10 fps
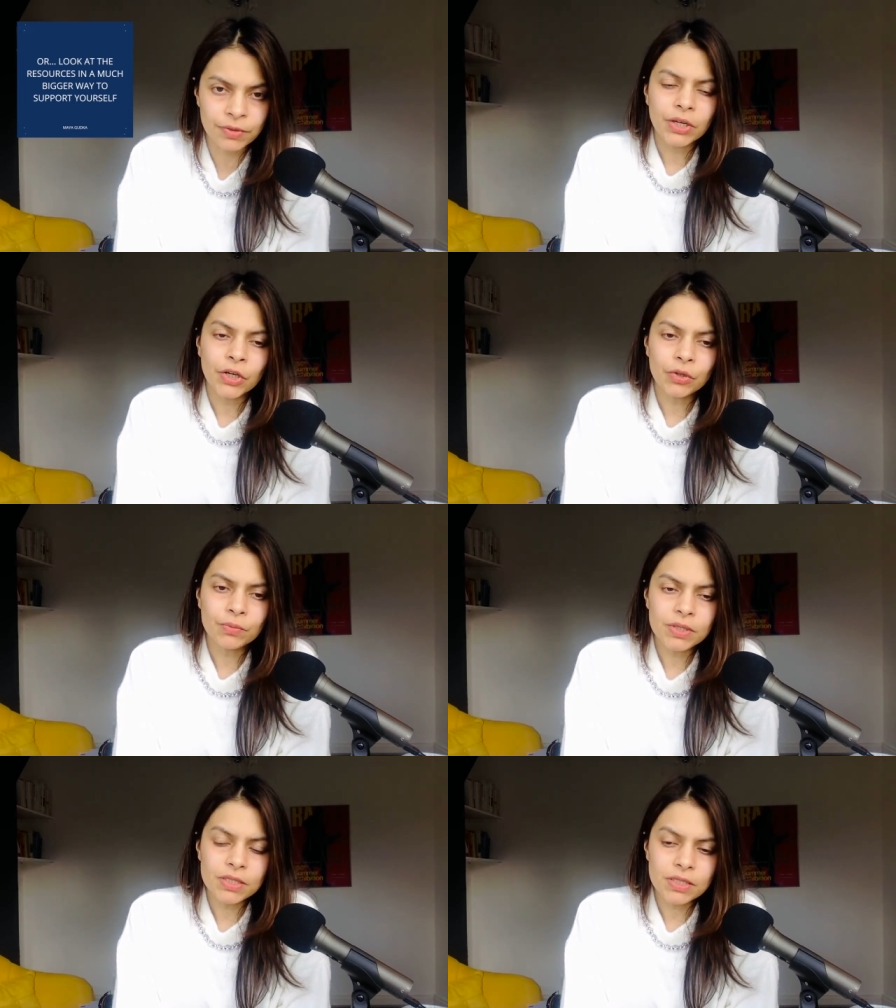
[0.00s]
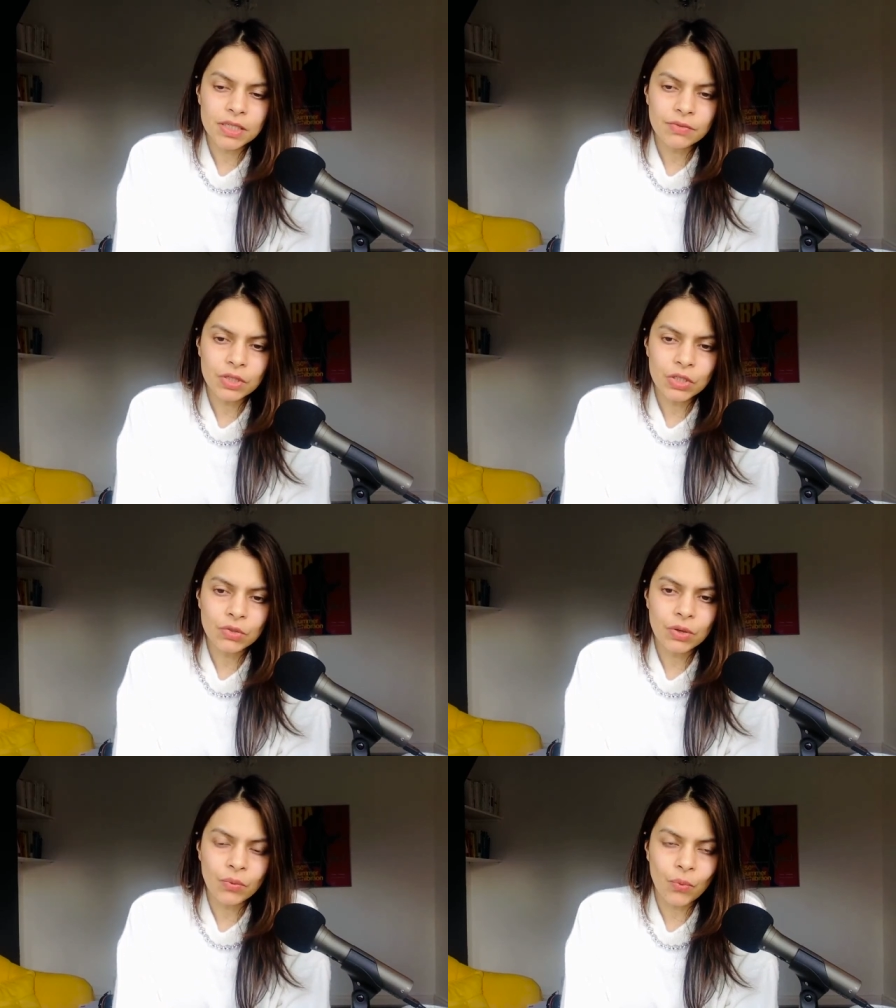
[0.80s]
So I hope this has given
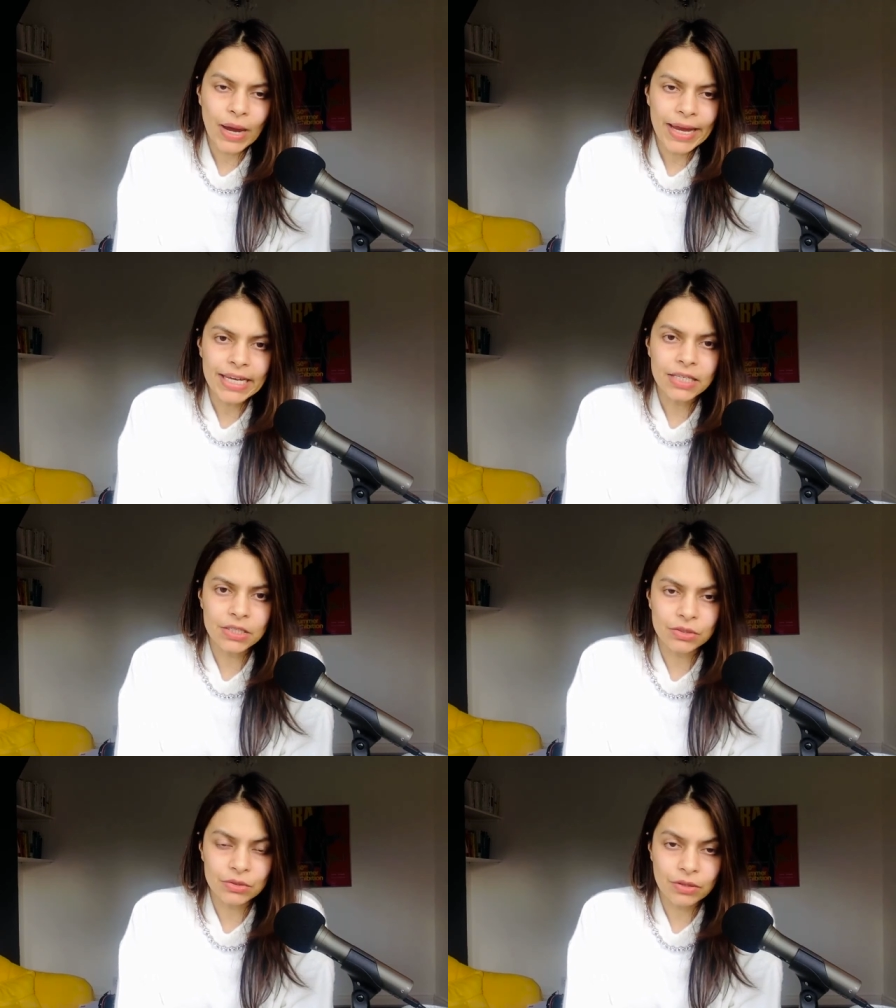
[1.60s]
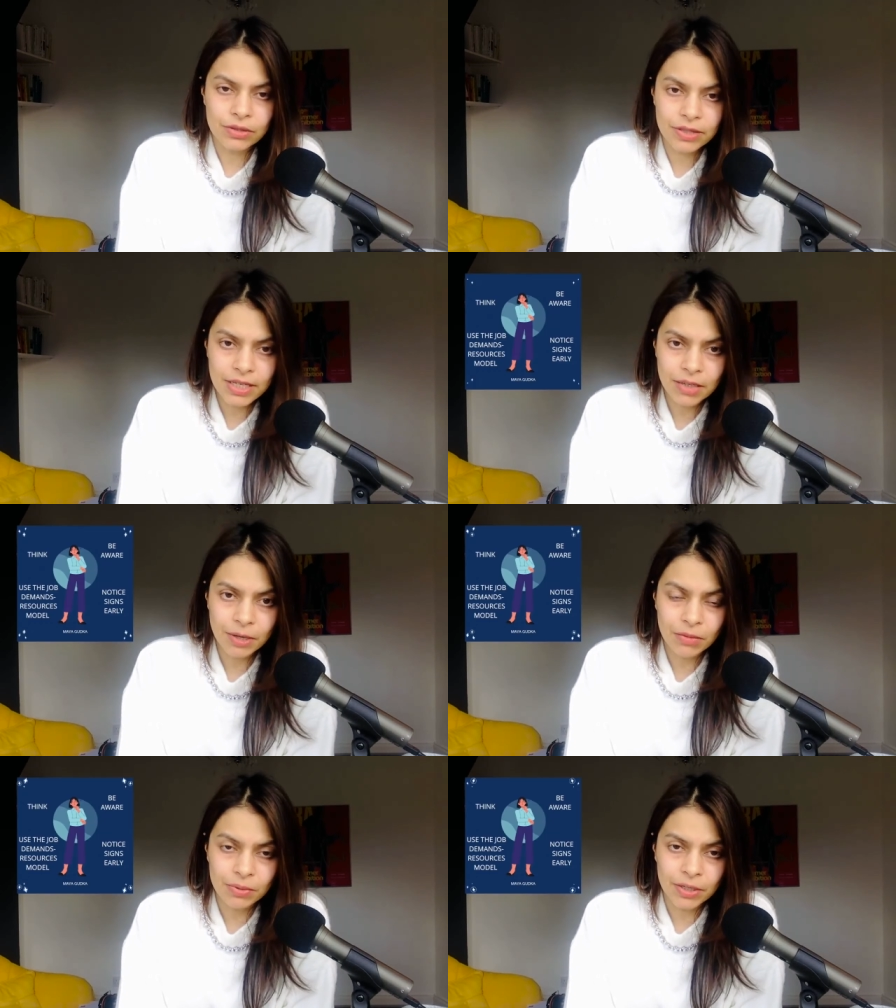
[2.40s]
you a way to think
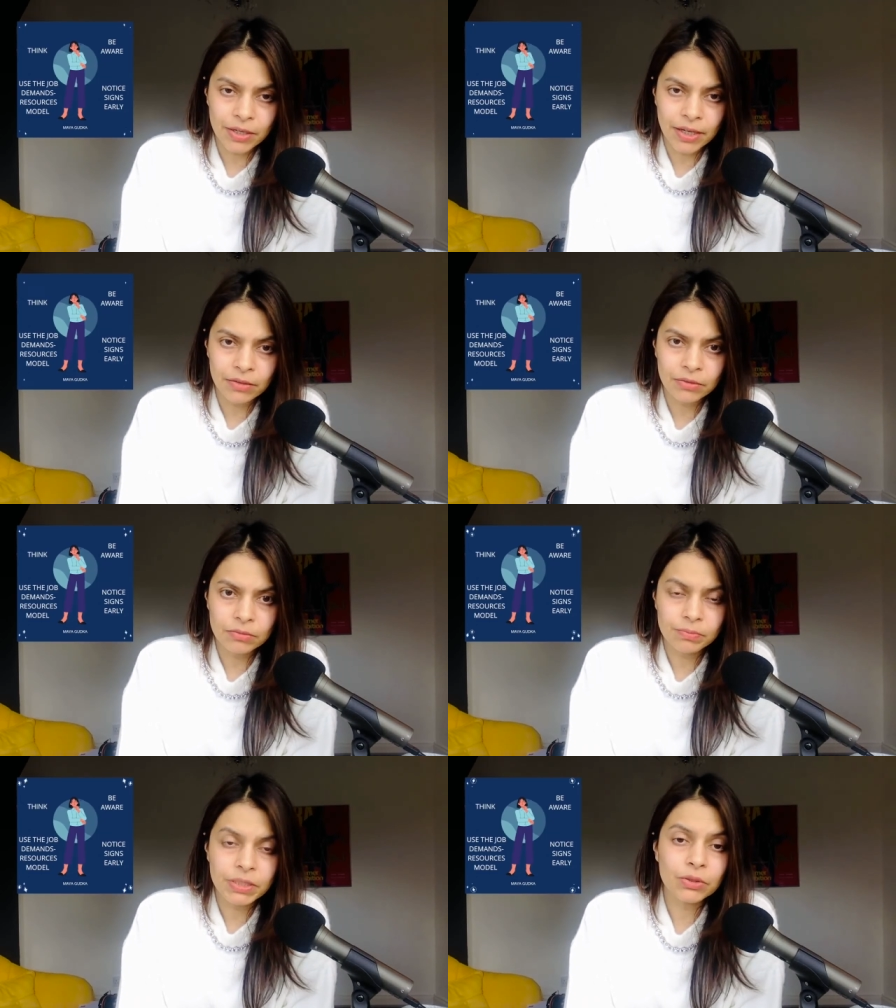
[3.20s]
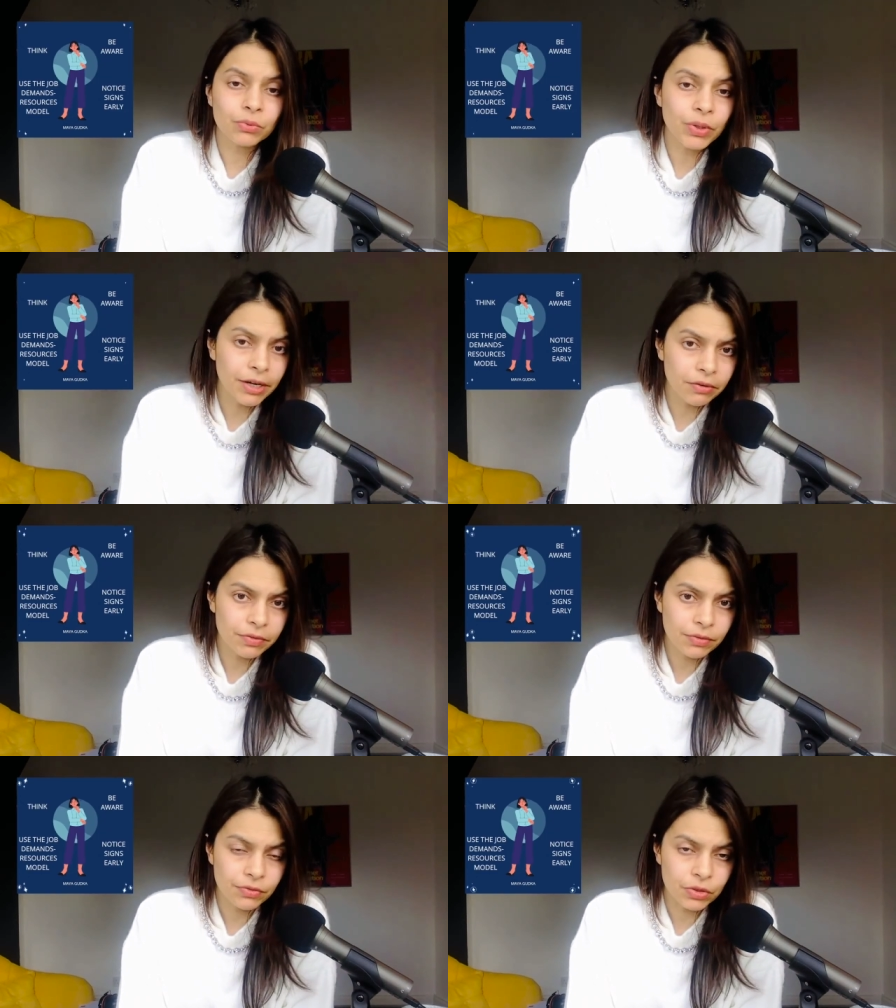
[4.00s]
about burnout, be aware of
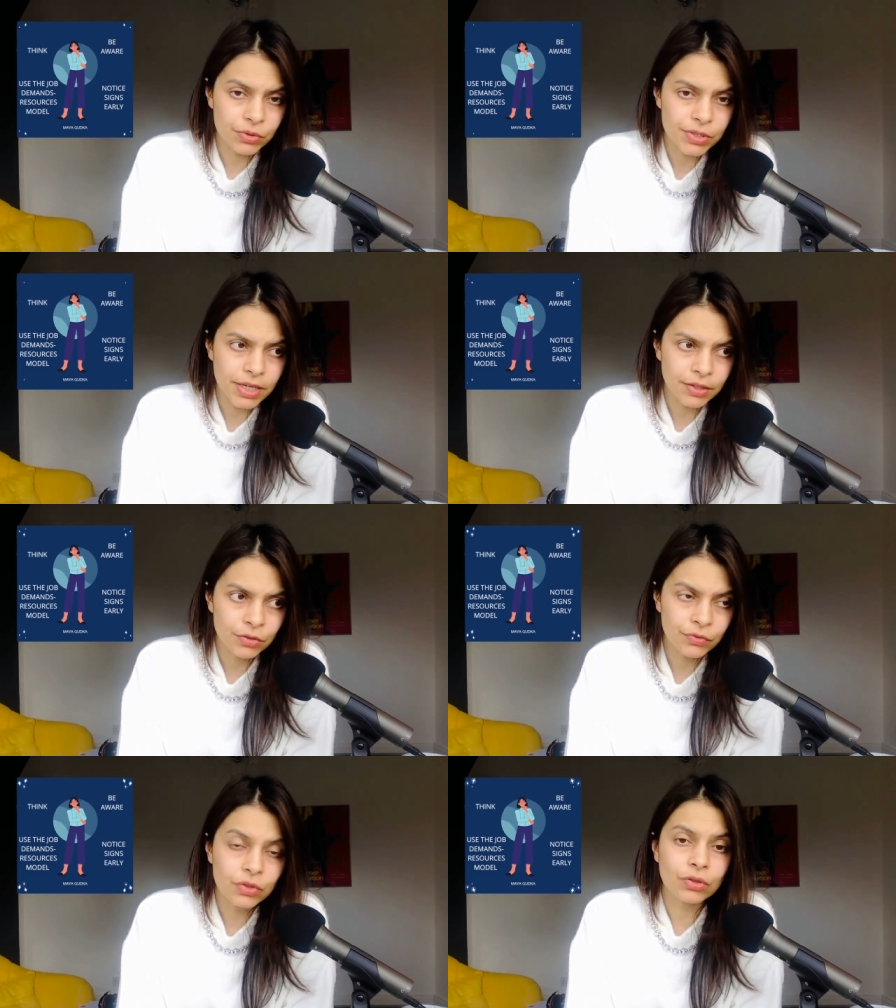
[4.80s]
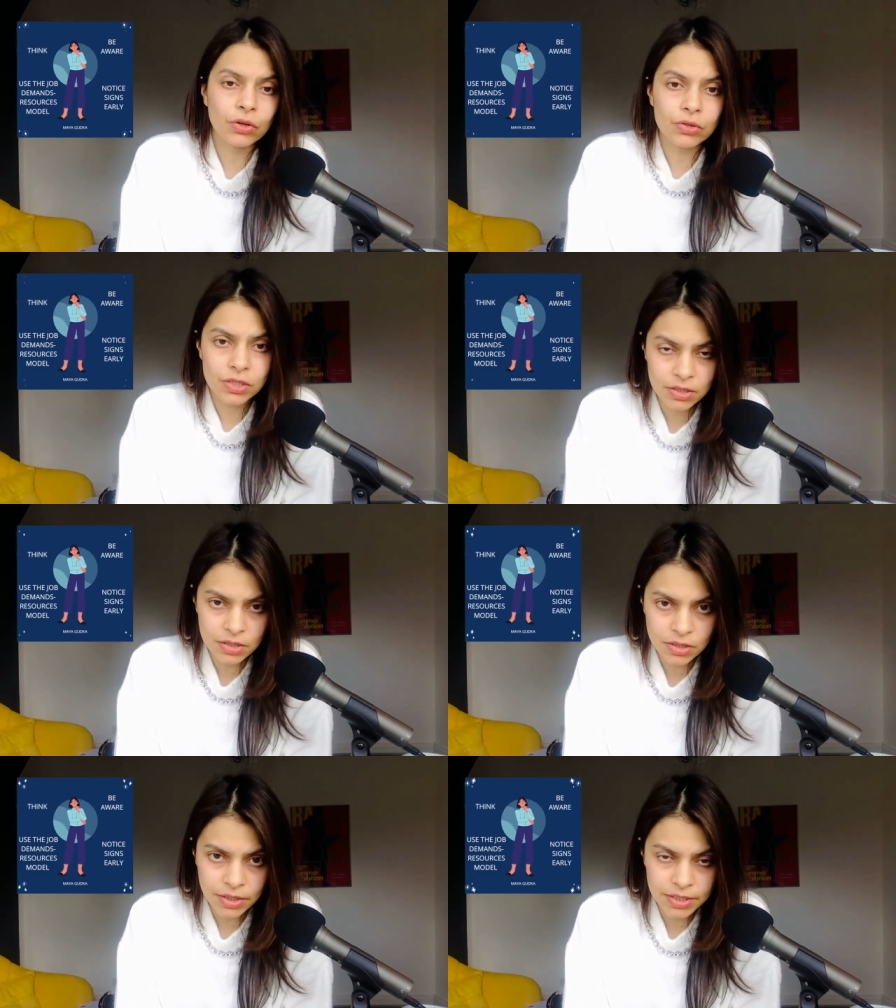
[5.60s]
it for yourself, notice the
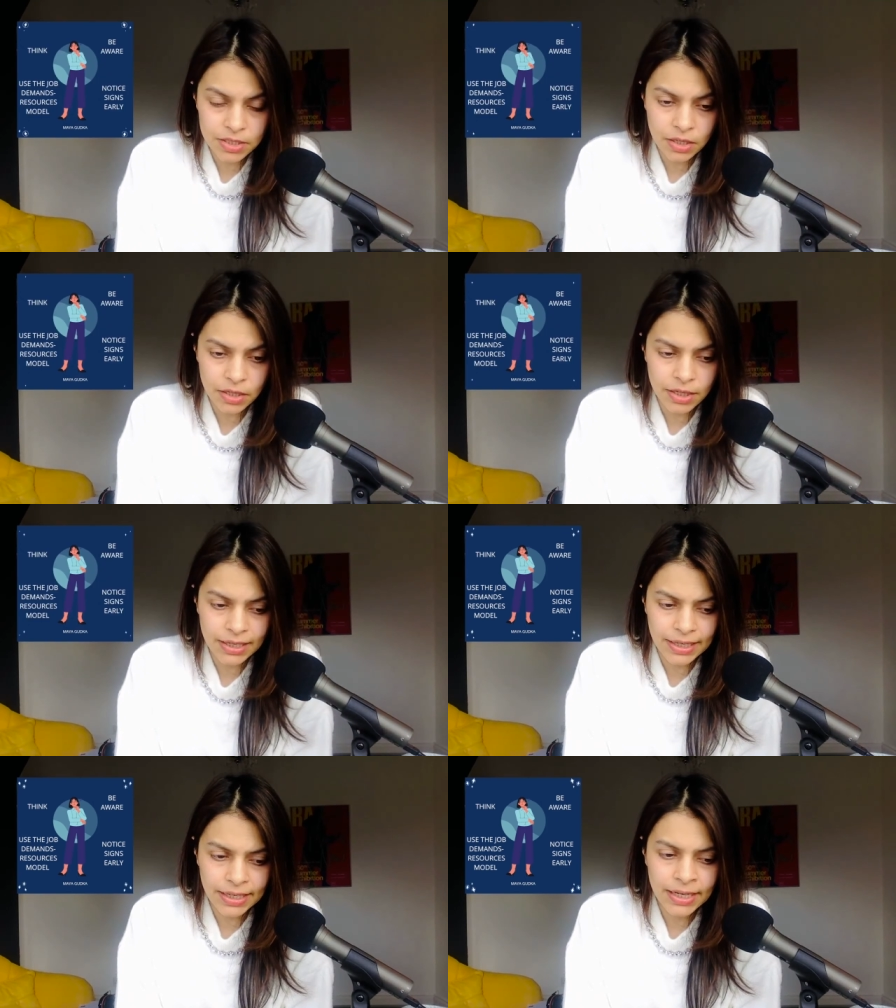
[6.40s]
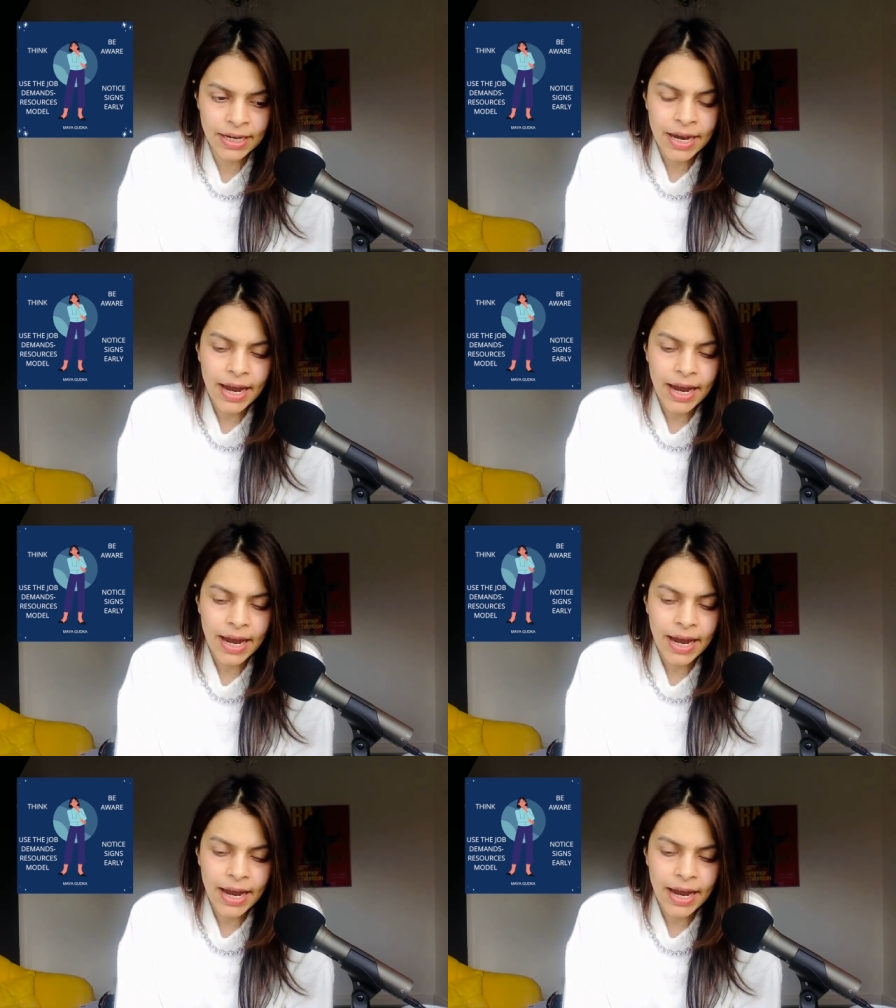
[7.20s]
signs early,